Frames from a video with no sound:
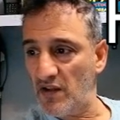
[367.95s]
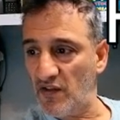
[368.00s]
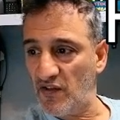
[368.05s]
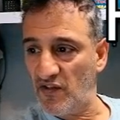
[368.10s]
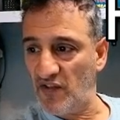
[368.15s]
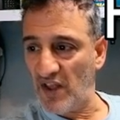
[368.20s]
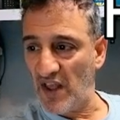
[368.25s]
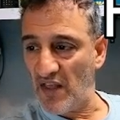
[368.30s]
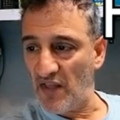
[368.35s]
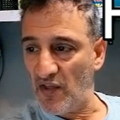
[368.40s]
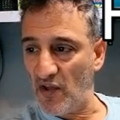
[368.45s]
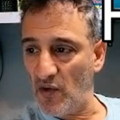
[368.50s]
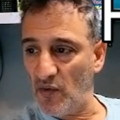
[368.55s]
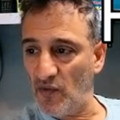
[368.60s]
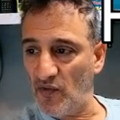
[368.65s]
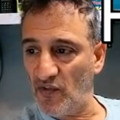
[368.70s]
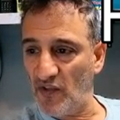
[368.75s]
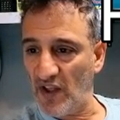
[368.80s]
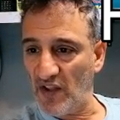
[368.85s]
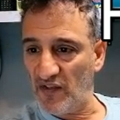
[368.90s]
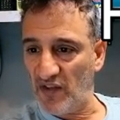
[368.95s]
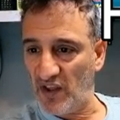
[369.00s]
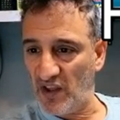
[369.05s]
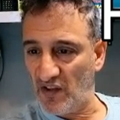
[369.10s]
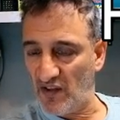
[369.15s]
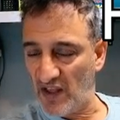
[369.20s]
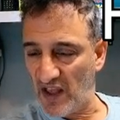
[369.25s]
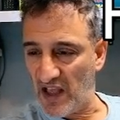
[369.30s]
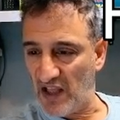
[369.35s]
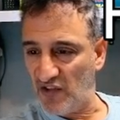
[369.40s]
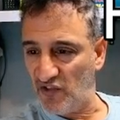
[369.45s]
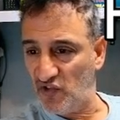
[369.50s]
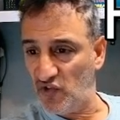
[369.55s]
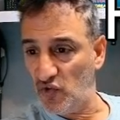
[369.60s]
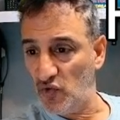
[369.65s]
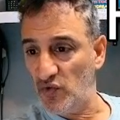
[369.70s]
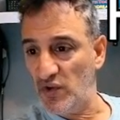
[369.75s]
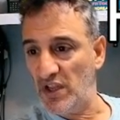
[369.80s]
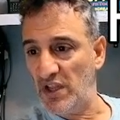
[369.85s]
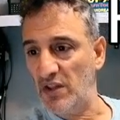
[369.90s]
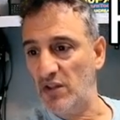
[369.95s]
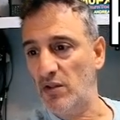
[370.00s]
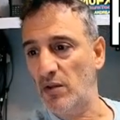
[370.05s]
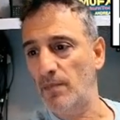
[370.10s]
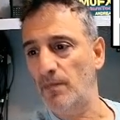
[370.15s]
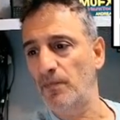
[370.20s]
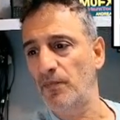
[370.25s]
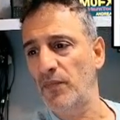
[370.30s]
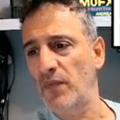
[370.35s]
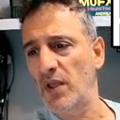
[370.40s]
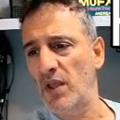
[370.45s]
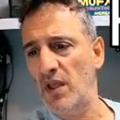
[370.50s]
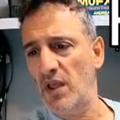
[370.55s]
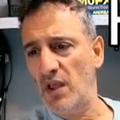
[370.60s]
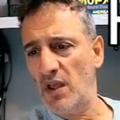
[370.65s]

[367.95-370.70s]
set those settings as you need them.